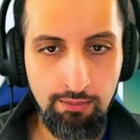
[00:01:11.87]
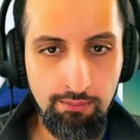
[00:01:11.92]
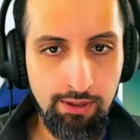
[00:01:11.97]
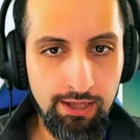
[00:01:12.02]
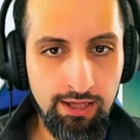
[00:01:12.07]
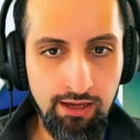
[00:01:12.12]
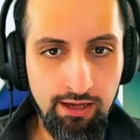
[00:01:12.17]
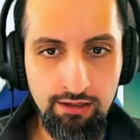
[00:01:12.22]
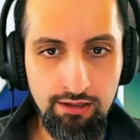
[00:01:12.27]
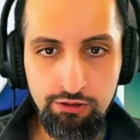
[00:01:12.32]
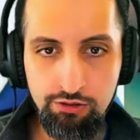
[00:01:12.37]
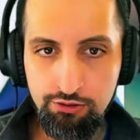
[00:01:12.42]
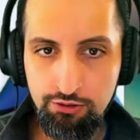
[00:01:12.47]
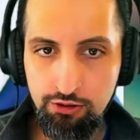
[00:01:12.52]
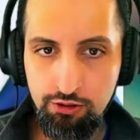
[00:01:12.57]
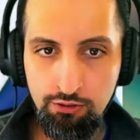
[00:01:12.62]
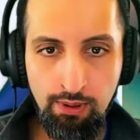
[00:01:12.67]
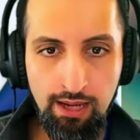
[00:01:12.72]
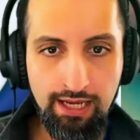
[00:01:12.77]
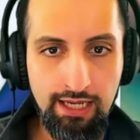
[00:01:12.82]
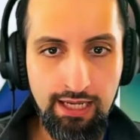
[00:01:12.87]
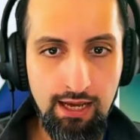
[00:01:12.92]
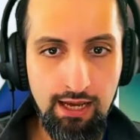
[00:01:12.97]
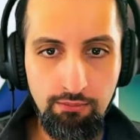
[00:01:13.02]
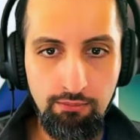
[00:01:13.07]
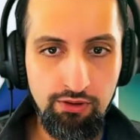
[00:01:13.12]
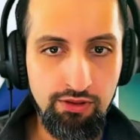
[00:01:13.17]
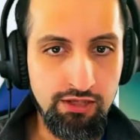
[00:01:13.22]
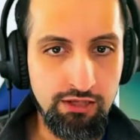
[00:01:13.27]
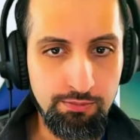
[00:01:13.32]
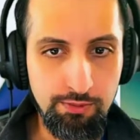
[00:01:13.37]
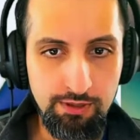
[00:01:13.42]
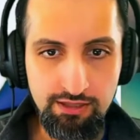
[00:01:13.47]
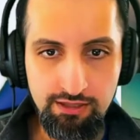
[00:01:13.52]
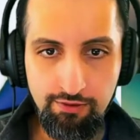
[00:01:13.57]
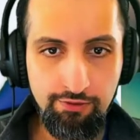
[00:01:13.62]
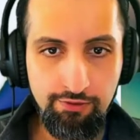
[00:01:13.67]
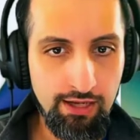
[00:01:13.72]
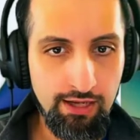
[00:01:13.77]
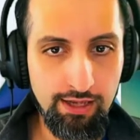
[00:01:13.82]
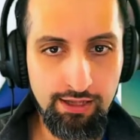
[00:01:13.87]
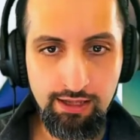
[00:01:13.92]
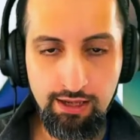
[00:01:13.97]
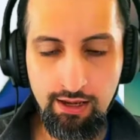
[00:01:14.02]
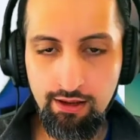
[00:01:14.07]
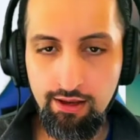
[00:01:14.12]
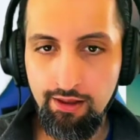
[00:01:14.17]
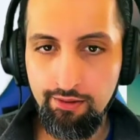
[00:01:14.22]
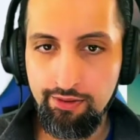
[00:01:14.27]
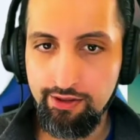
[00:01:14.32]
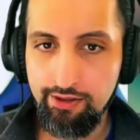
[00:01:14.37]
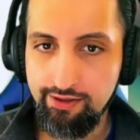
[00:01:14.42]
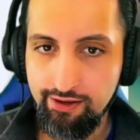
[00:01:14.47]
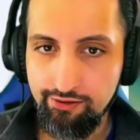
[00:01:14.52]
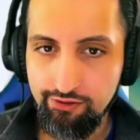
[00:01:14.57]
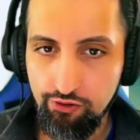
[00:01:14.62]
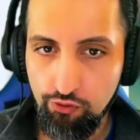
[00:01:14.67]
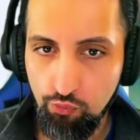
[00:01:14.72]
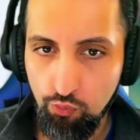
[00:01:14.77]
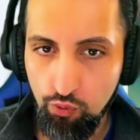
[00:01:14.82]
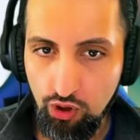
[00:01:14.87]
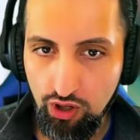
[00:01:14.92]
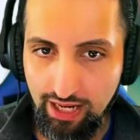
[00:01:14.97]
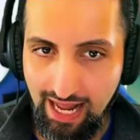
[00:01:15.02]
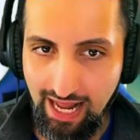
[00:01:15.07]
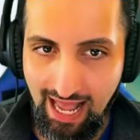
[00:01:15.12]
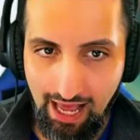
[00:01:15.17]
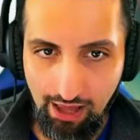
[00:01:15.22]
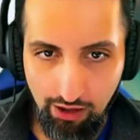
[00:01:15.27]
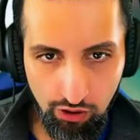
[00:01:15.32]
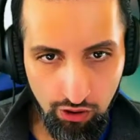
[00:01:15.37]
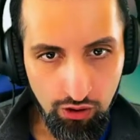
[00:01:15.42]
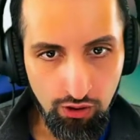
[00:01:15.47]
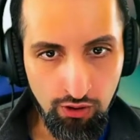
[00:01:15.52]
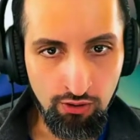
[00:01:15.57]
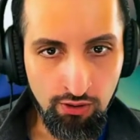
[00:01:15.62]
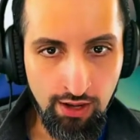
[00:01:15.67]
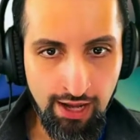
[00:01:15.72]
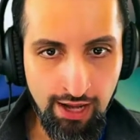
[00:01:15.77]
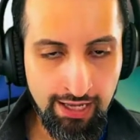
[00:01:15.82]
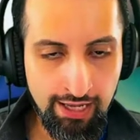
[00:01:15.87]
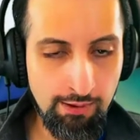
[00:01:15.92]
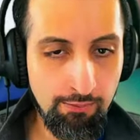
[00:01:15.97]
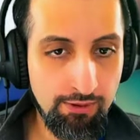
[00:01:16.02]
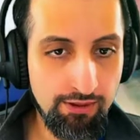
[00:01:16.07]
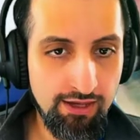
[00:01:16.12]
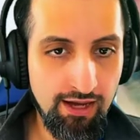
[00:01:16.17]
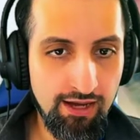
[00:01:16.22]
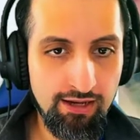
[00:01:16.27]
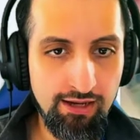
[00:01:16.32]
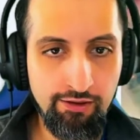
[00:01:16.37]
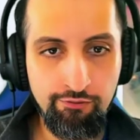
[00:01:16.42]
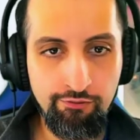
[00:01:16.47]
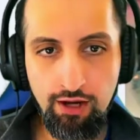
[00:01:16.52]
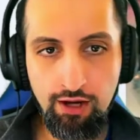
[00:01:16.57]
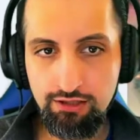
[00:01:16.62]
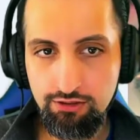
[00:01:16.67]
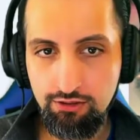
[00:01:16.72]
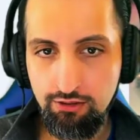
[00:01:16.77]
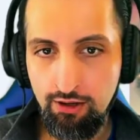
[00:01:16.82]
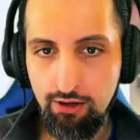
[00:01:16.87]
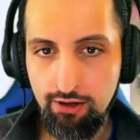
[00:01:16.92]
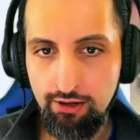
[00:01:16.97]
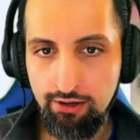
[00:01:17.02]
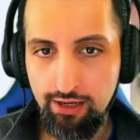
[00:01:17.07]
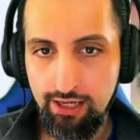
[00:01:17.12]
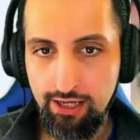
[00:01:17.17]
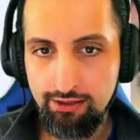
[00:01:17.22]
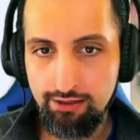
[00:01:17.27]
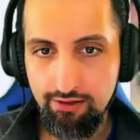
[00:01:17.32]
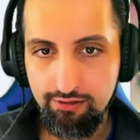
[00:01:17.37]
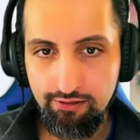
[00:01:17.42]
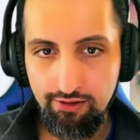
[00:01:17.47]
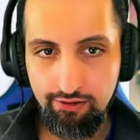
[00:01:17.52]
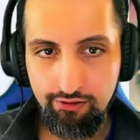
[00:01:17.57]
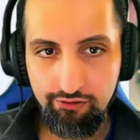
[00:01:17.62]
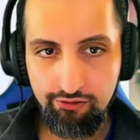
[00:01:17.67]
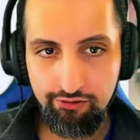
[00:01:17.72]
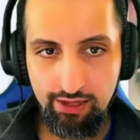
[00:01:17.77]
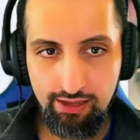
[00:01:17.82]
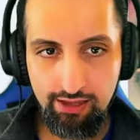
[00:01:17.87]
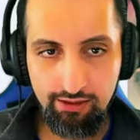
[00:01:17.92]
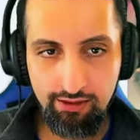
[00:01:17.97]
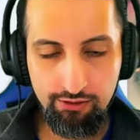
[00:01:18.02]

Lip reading: because you might come with a specific idea that doesn't work at all. I came with the idea of voxel art. It doesn't understand